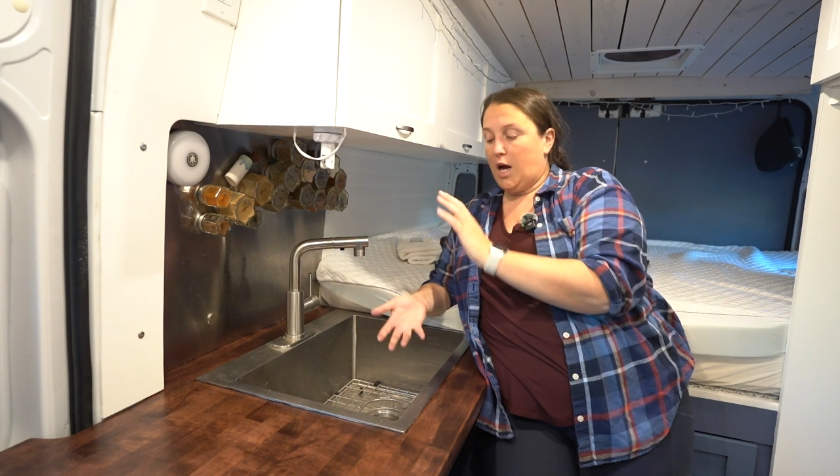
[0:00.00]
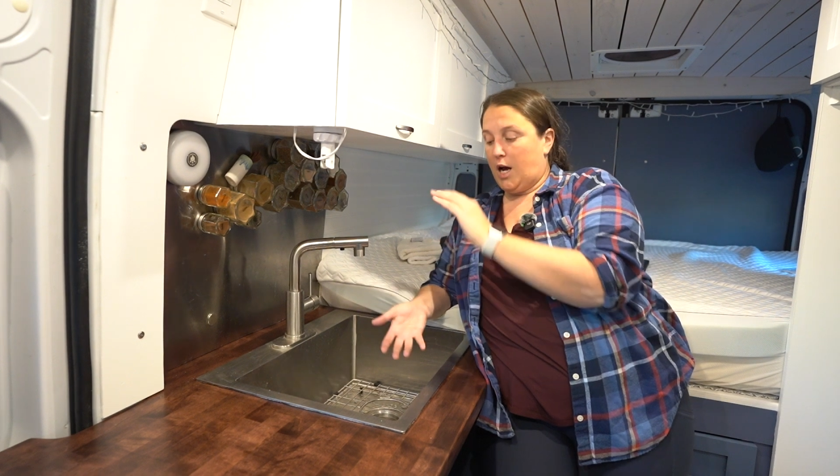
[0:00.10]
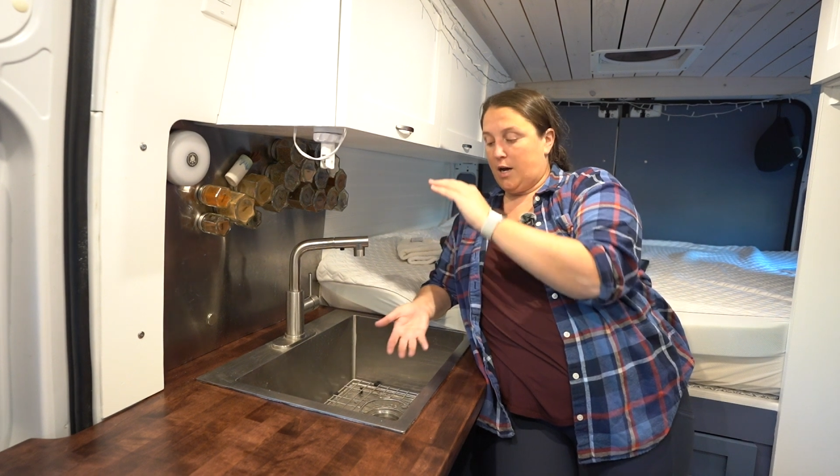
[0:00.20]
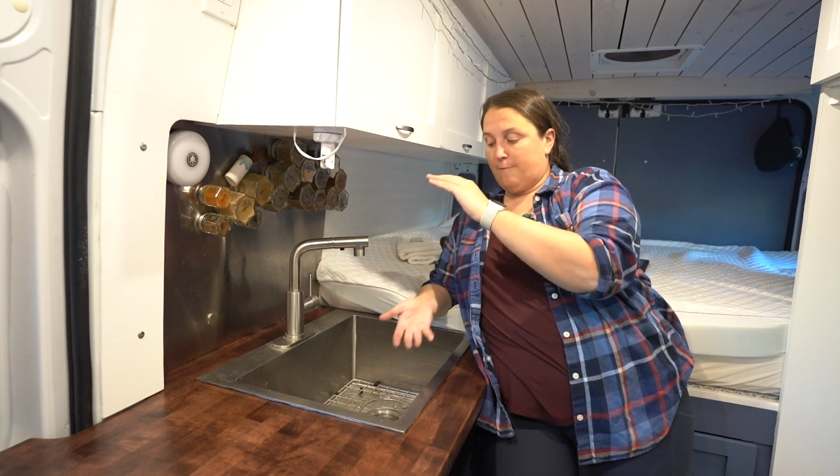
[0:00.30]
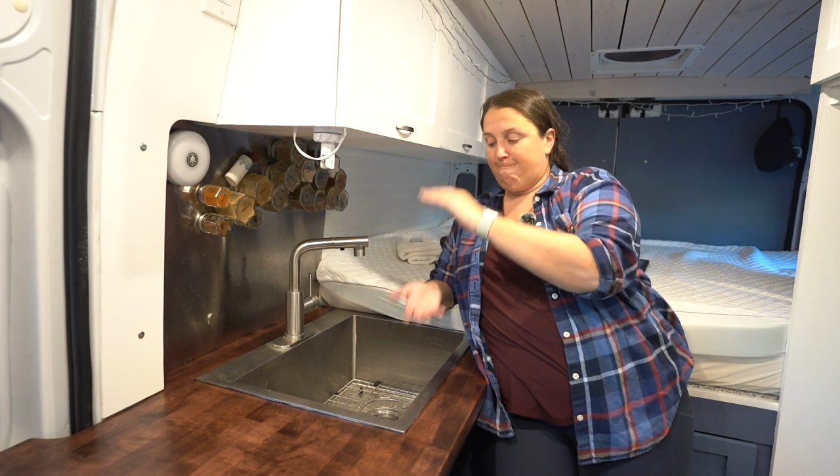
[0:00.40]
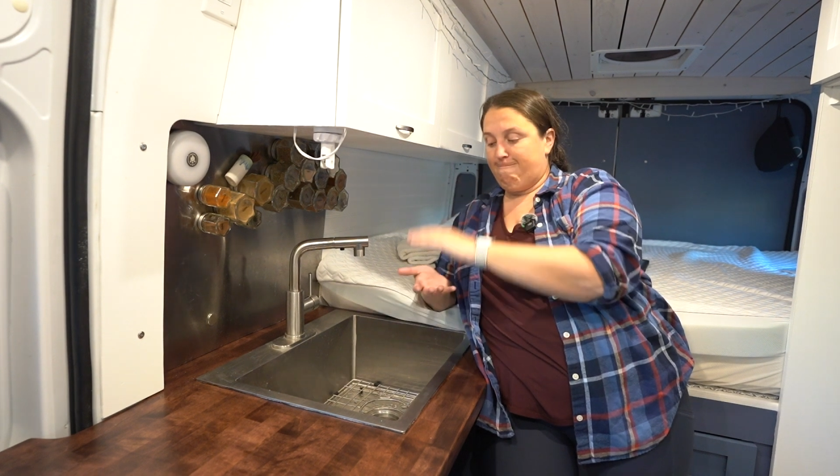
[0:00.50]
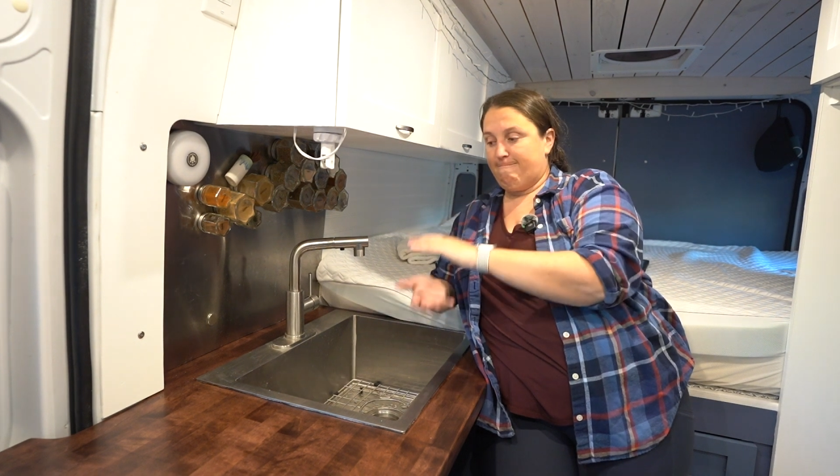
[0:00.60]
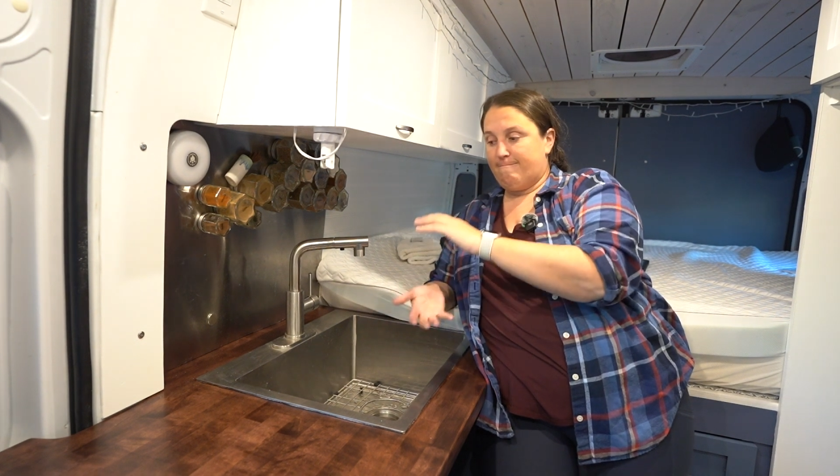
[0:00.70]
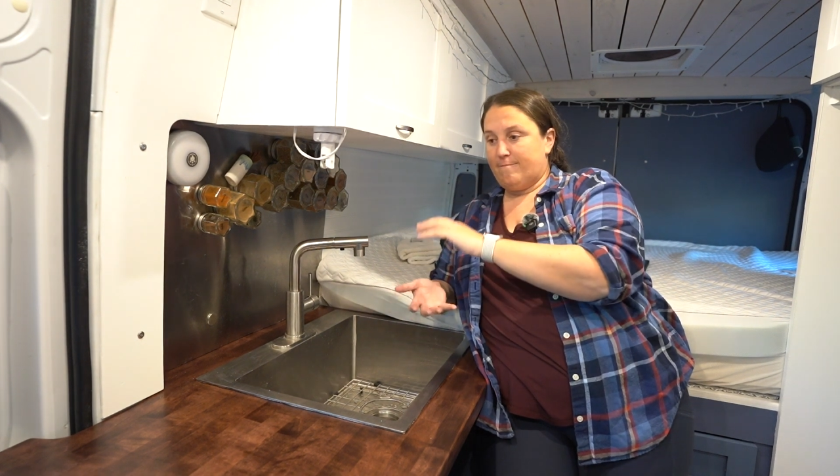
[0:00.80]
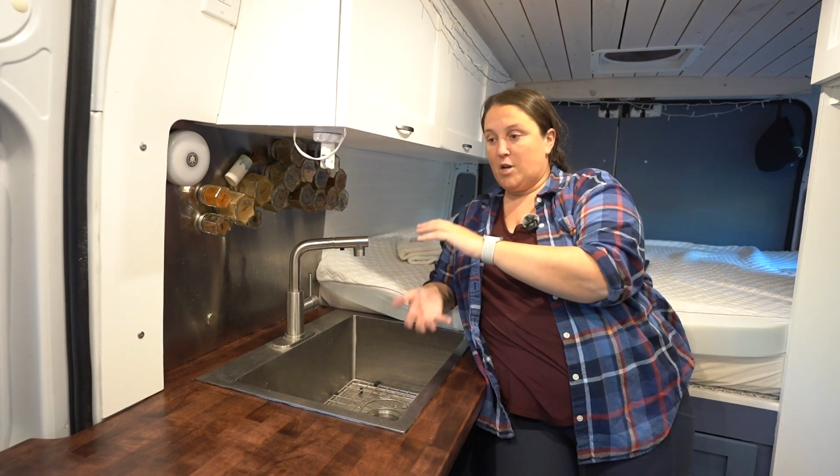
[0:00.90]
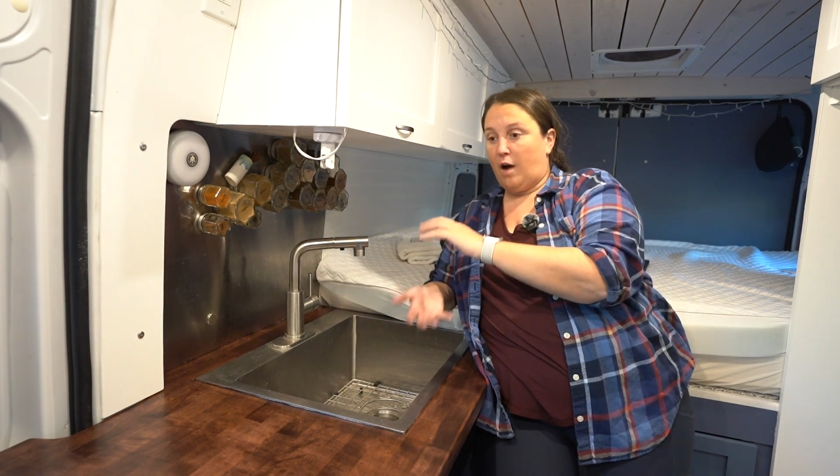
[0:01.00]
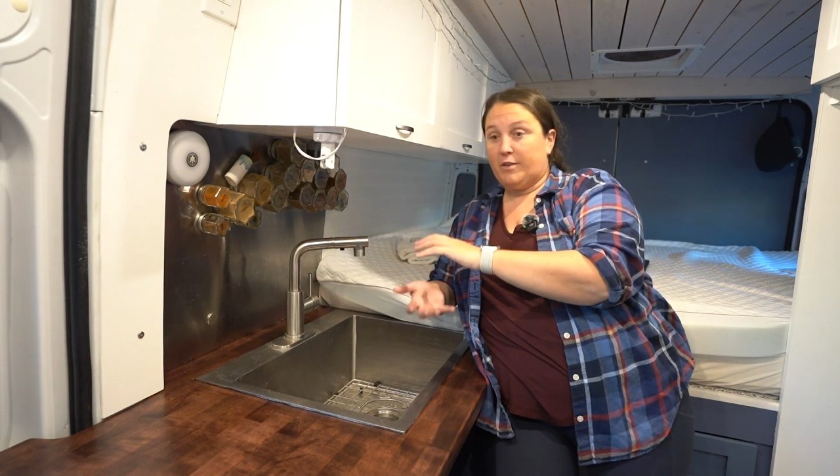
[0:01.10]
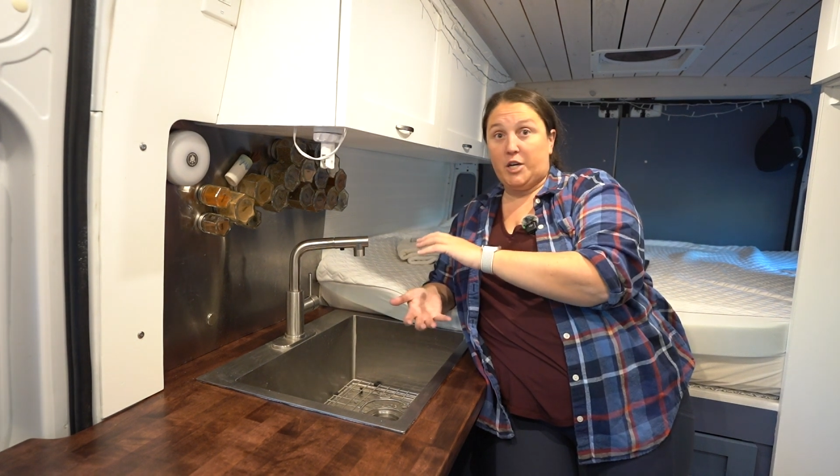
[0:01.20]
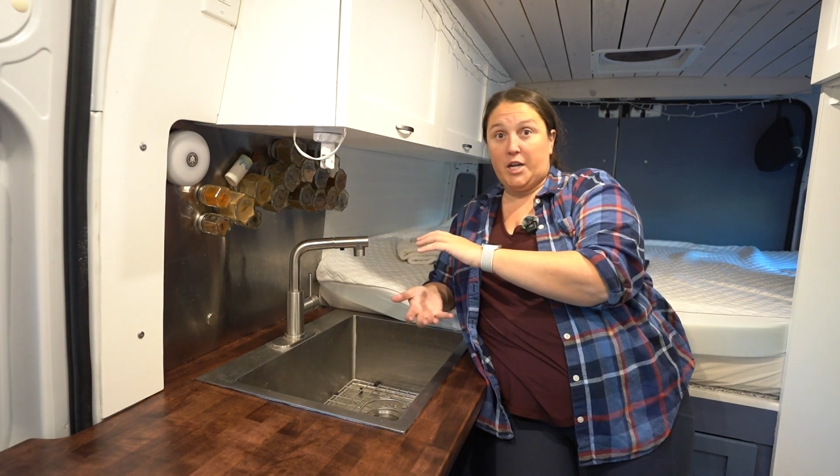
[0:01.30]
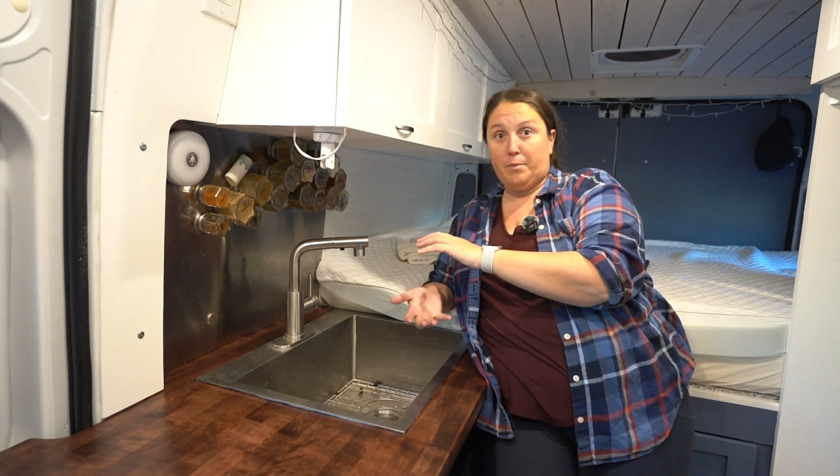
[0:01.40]
not
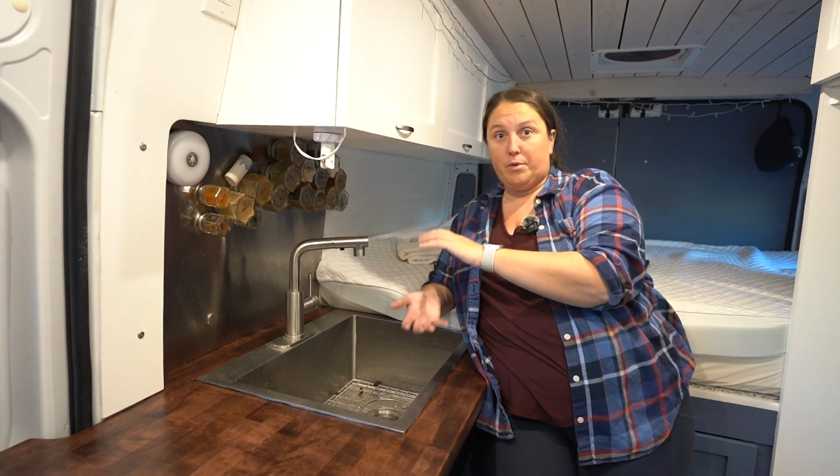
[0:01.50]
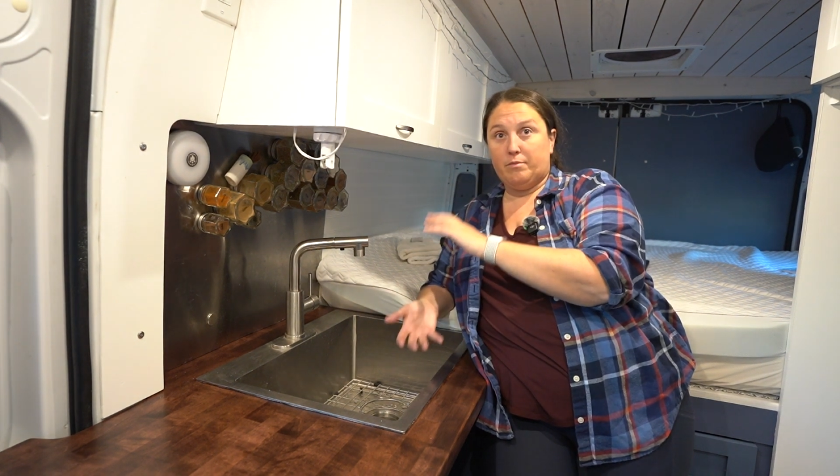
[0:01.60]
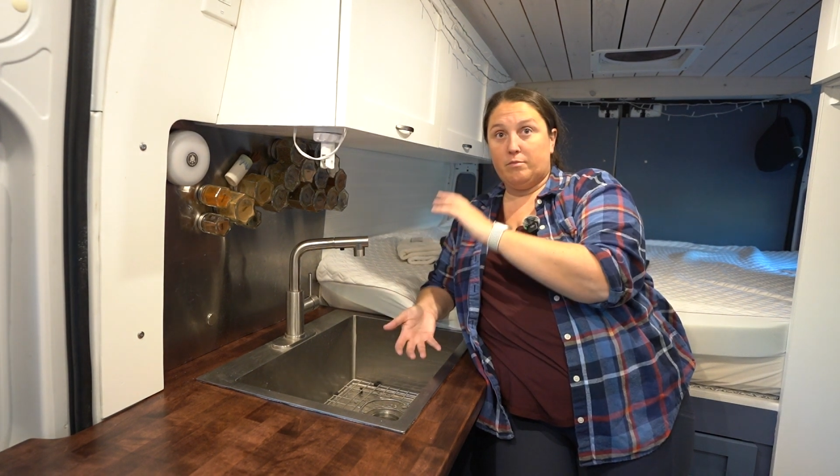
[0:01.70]
very deep.